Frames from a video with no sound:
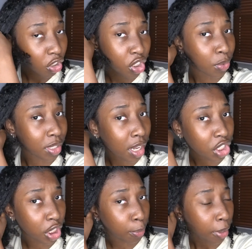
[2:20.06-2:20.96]
she was not
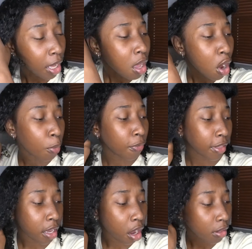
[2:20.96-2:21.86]
cheap.
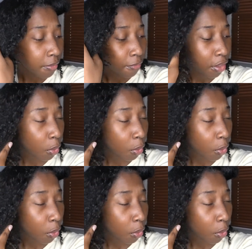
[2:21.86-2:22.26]
Hopefully y'all living for the